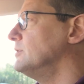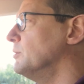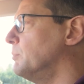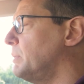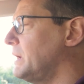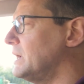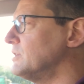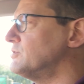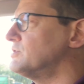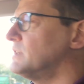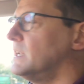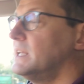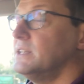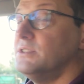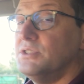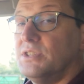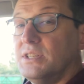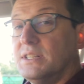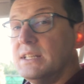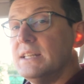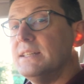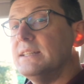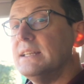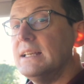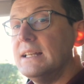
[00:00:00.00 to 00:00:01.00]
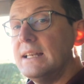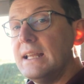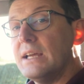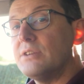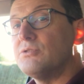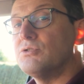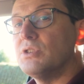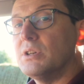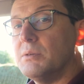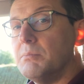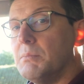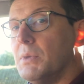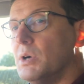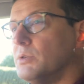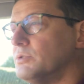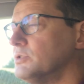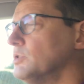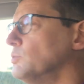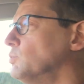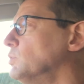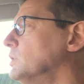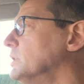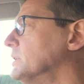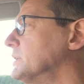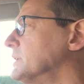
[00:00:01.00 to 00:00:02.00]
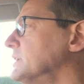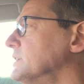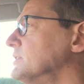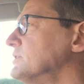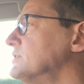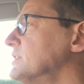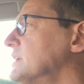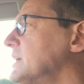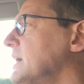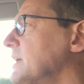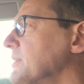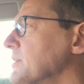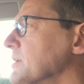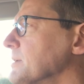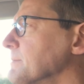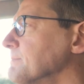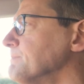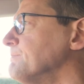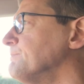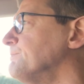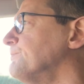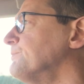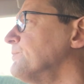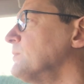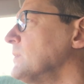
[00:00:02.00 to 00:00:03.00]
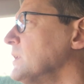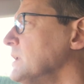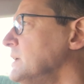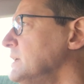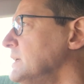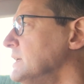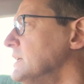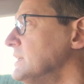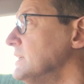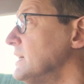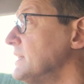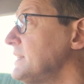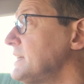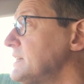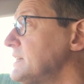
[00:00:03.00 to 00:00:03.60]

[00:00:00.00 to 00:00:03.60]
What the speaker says: the petrol engine and the electric motor working together. Now